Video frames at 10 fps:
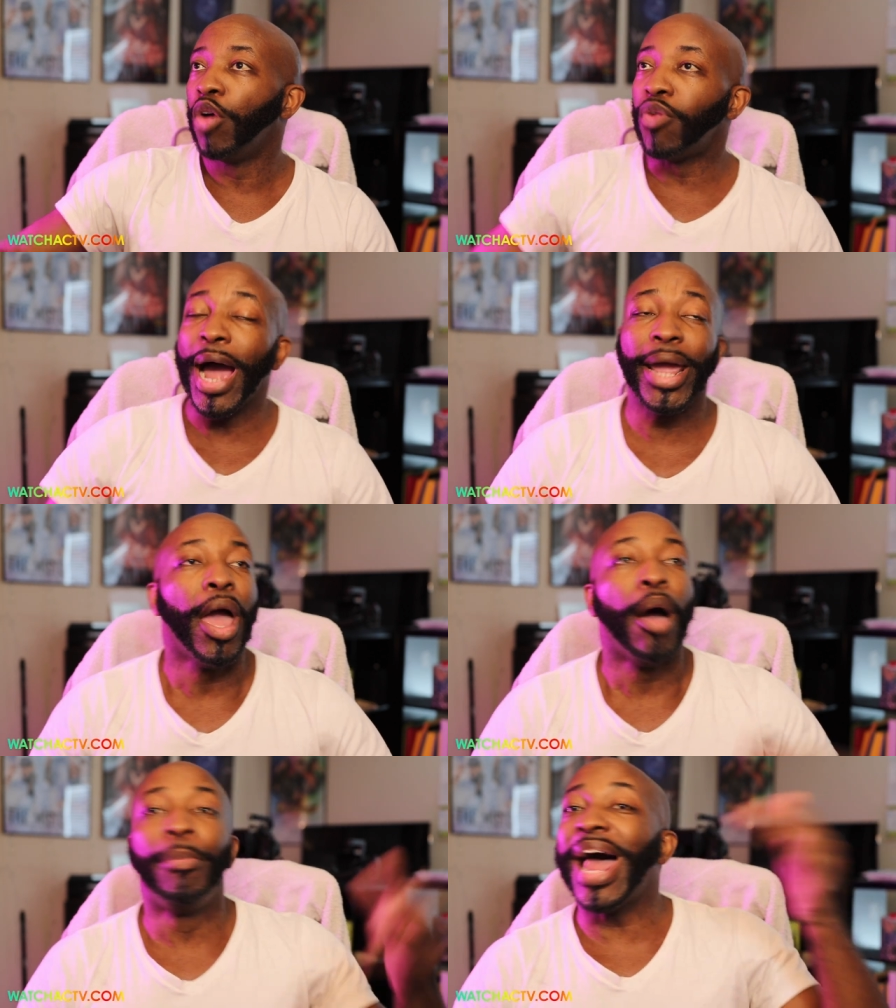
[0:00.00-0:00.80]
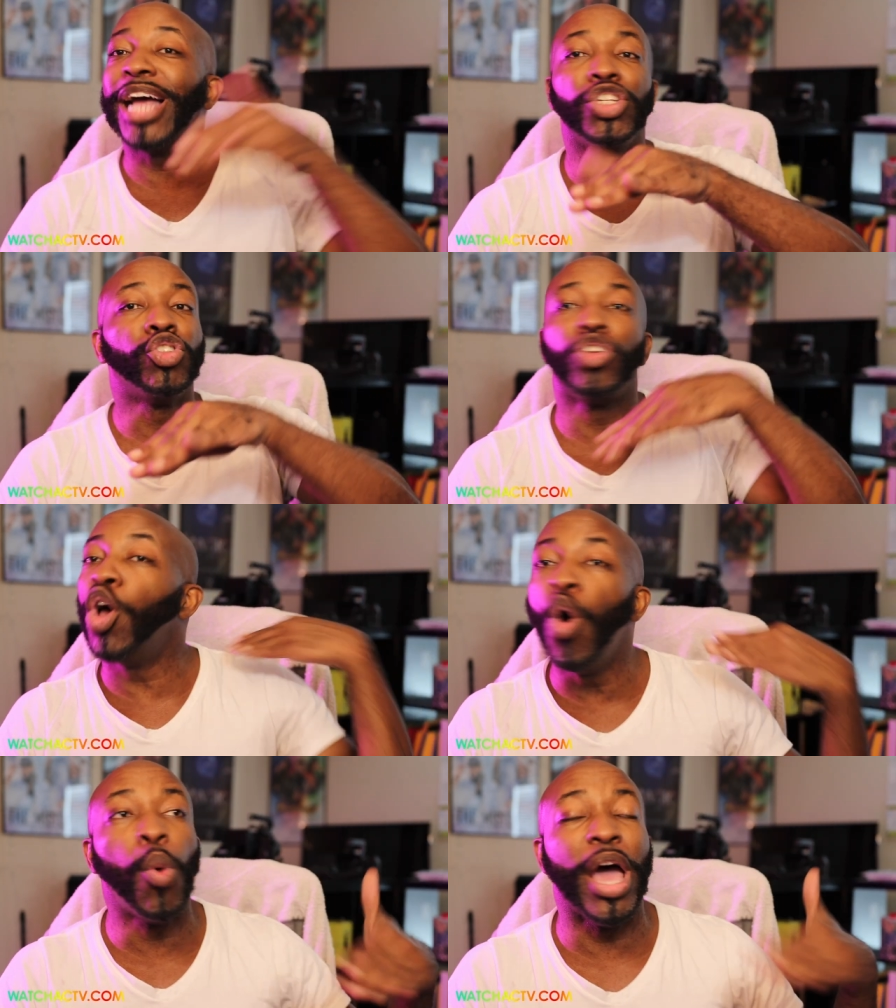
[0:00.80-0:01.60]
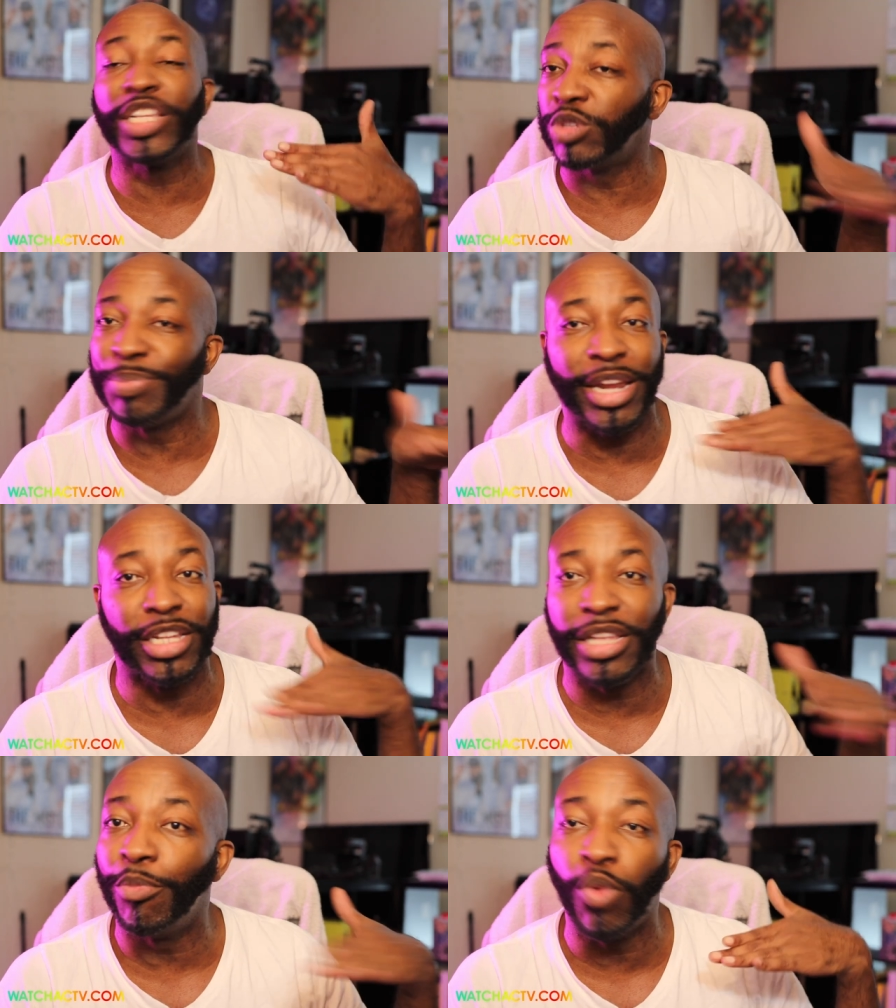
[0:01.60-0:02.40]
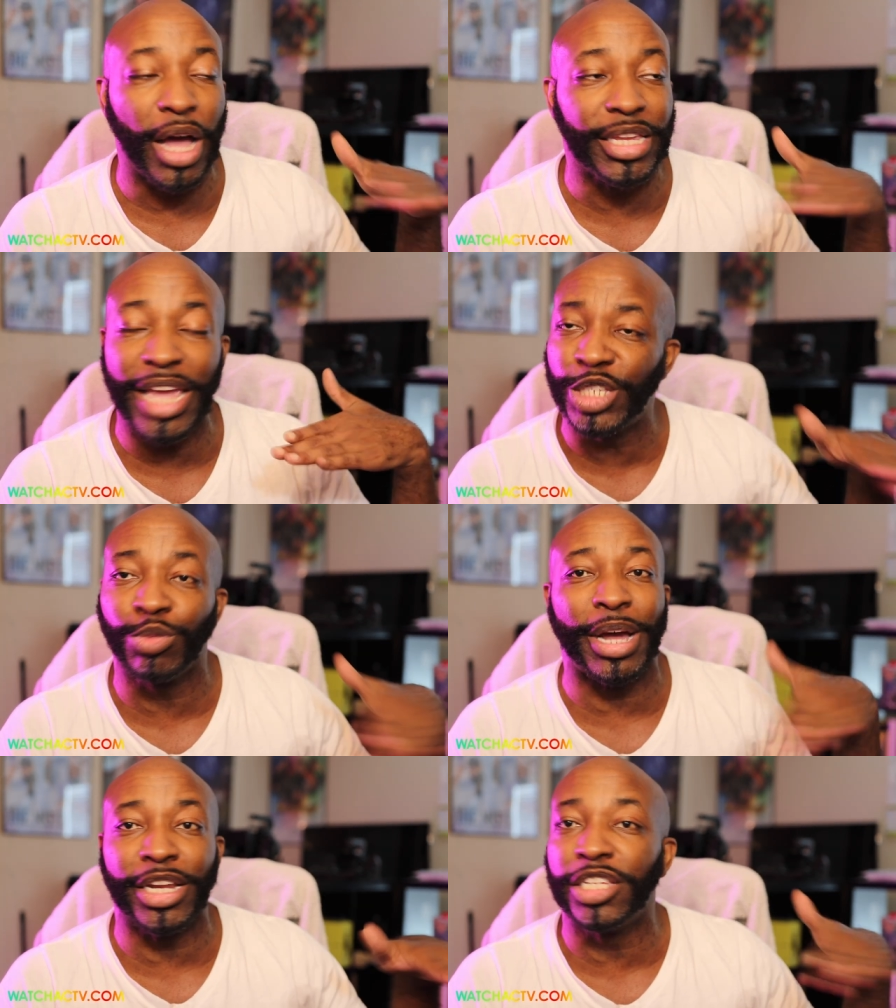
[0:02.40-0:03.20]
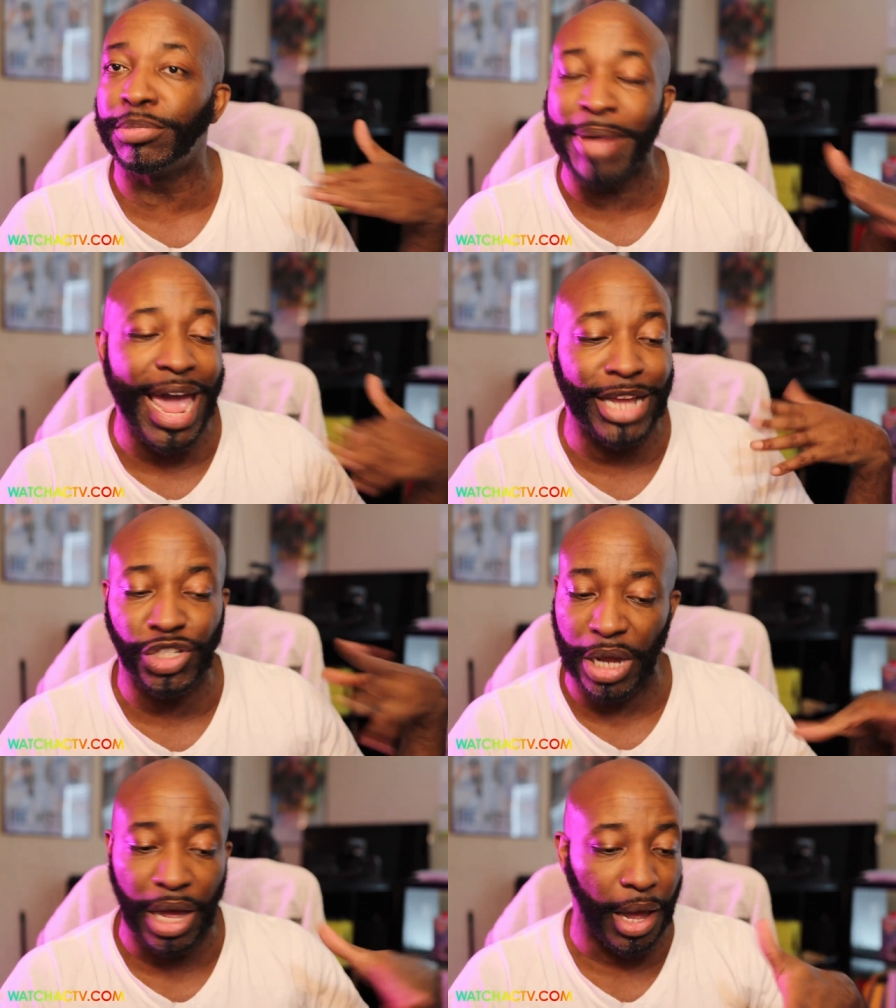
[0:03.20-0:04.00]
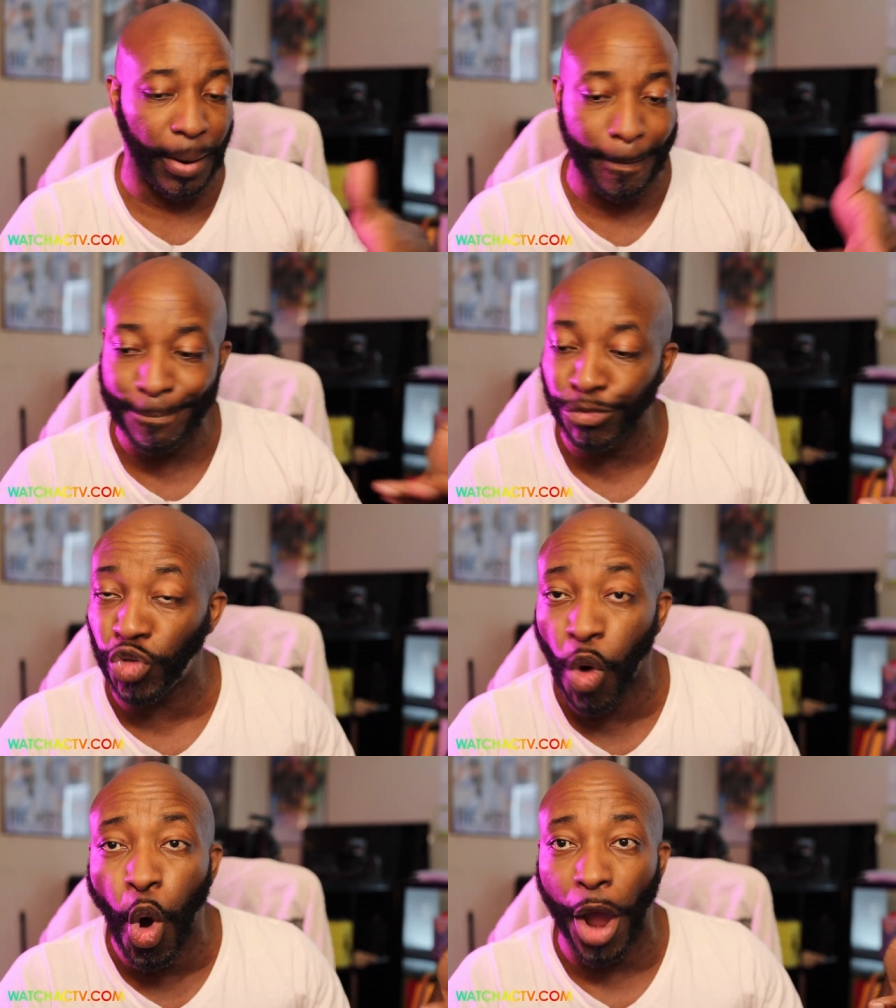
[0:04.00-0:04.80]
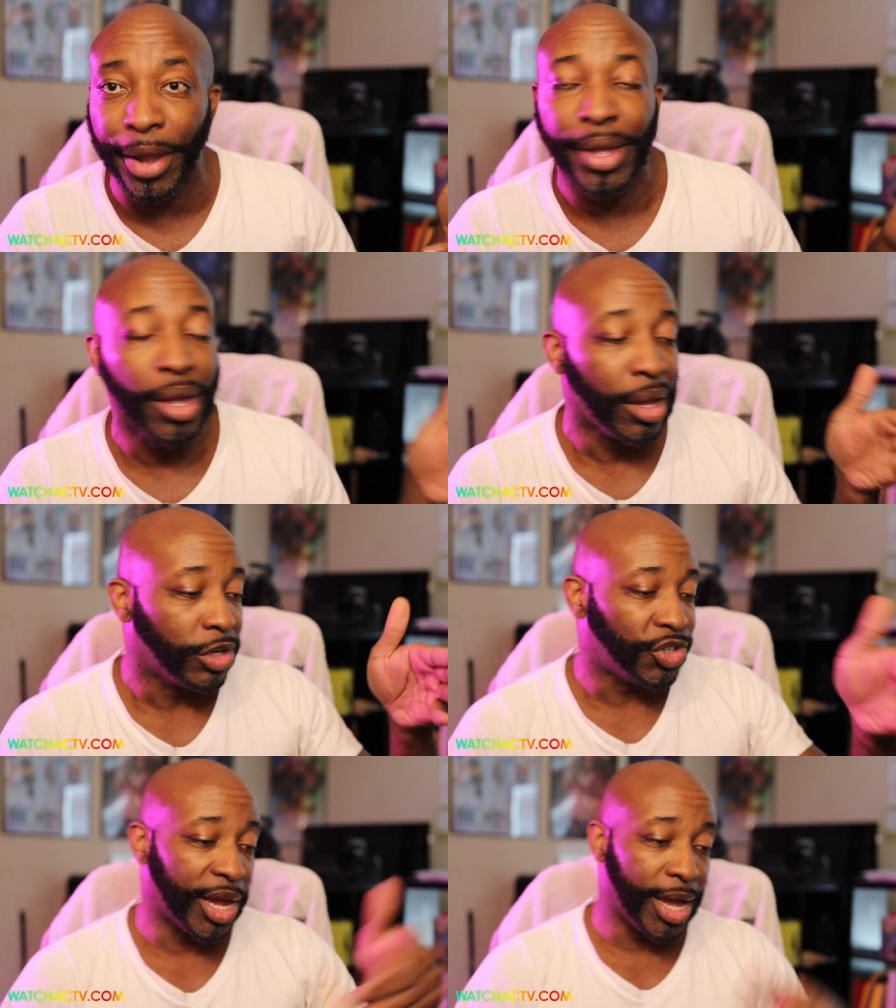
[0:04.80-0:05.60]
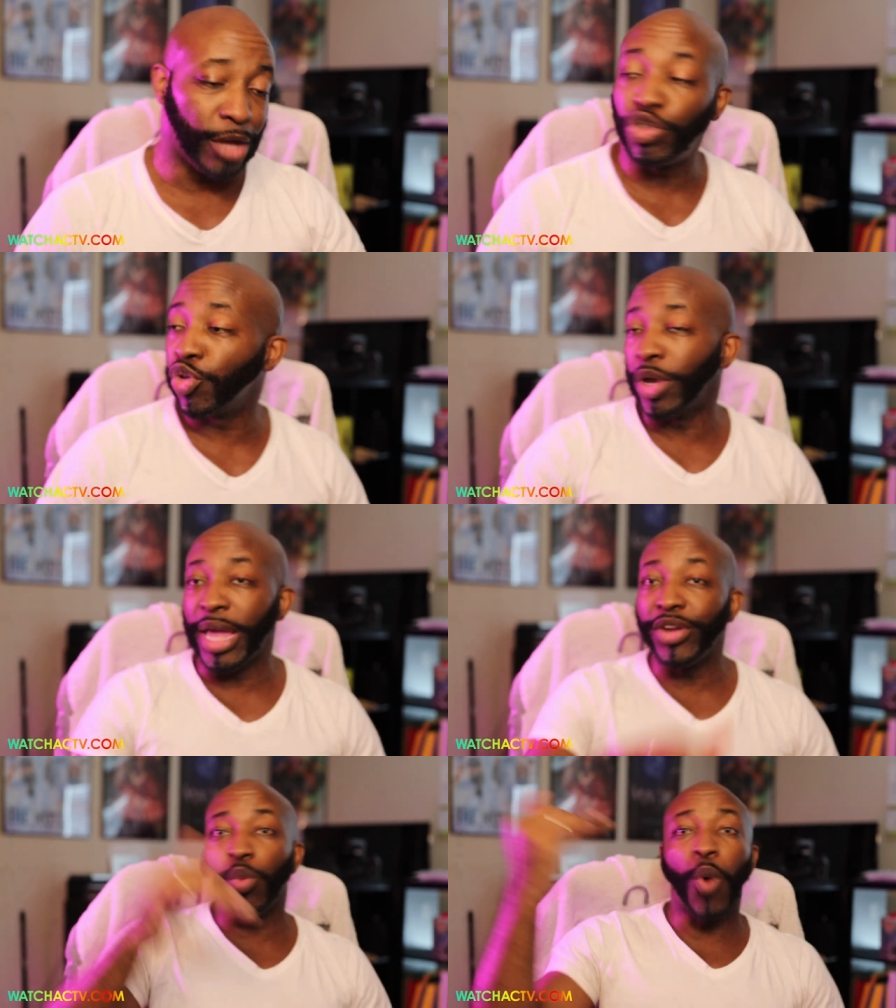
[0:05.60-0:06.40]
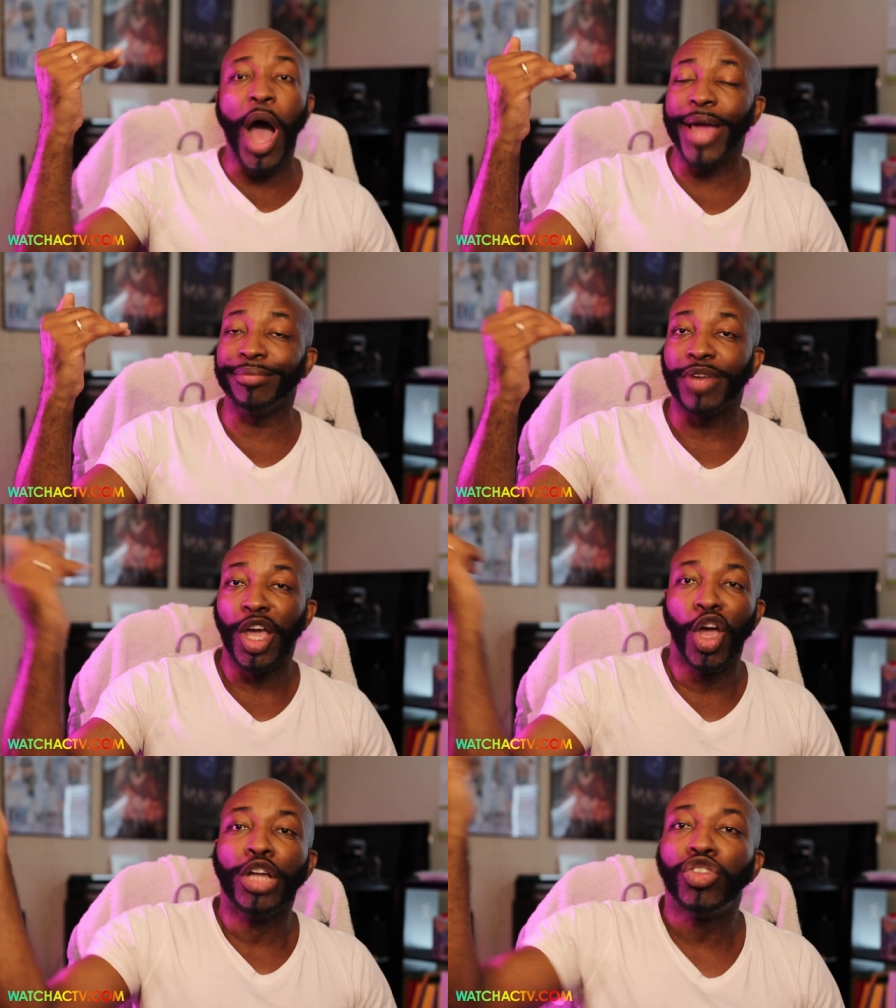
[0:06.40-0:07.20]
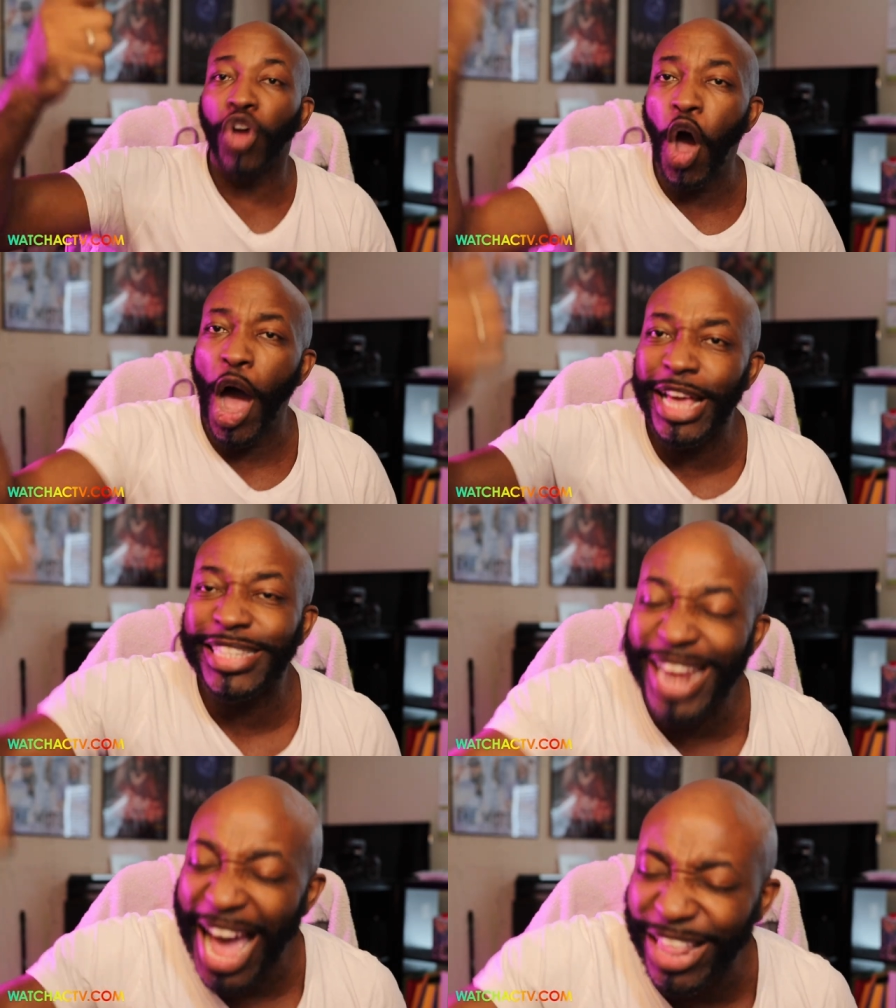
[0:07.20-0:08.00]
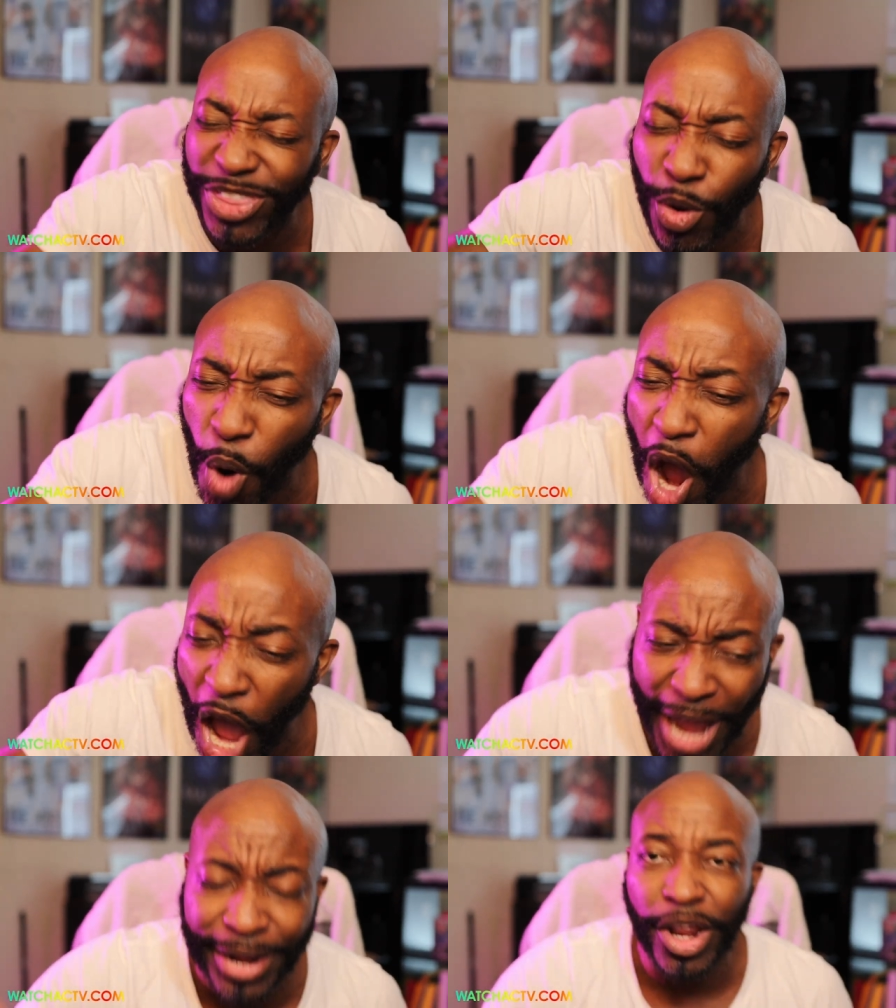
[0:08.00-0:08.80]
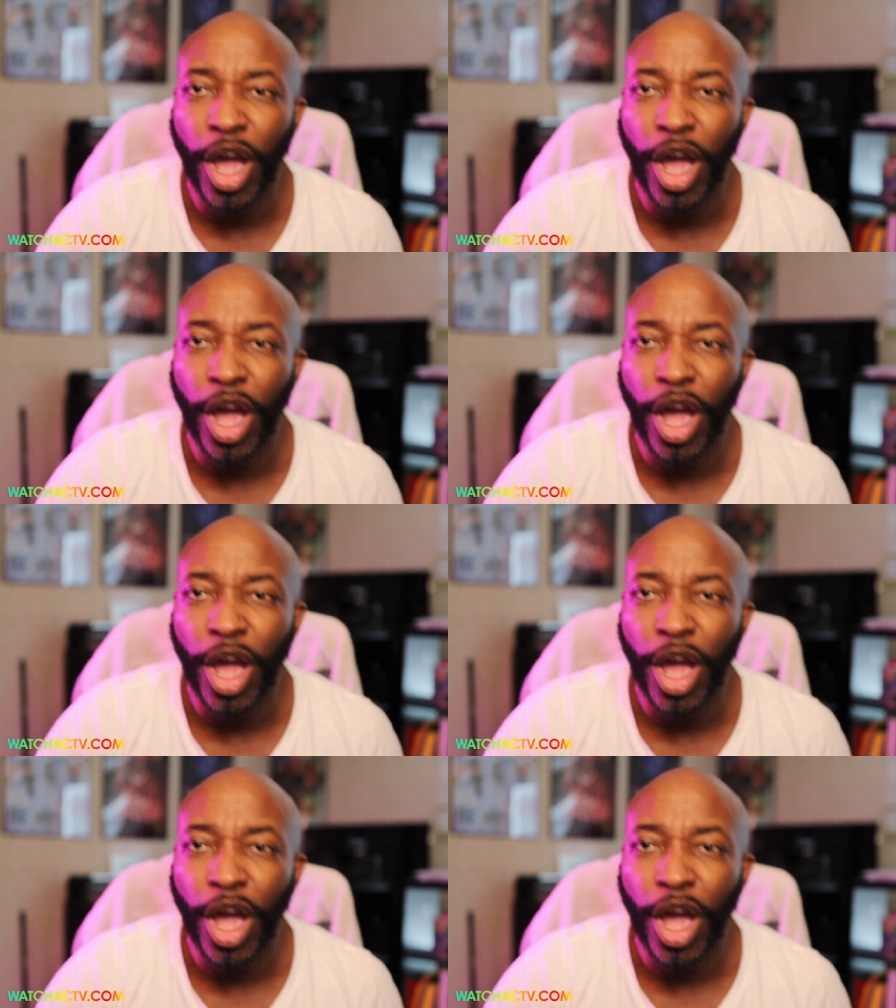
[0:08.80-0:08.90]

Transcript: Right, but I just knew Wes was about to, uh, uh Yes was about to smash uh, Troy. Child, Troy ain't the one. Troy is not the one.